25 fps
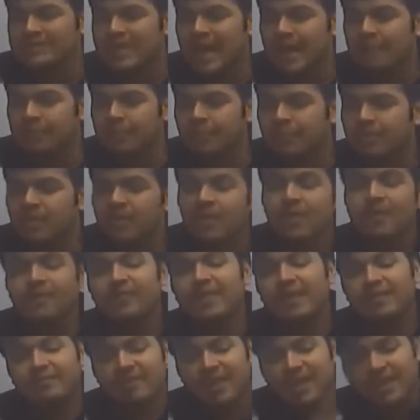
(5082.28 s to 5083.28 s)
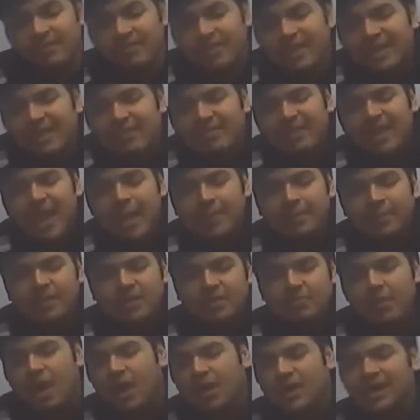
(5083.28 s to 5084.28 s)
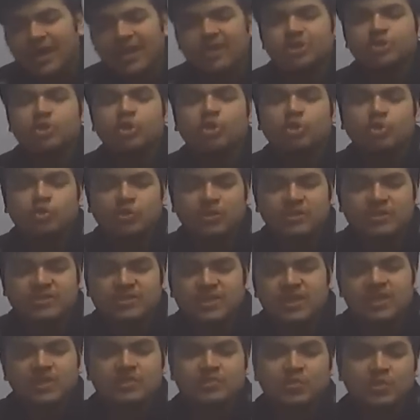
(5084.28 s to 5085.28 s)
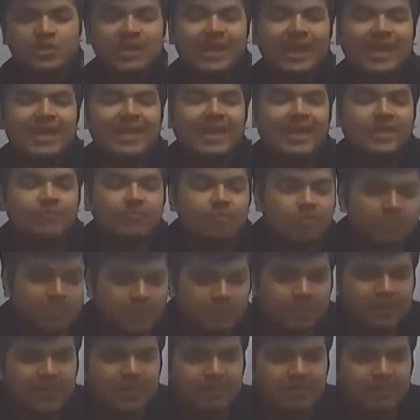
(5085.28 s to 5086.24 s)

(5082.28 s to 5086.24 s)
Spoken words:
happen, then whenever A will happen in the market, I should do this so that I gain from the B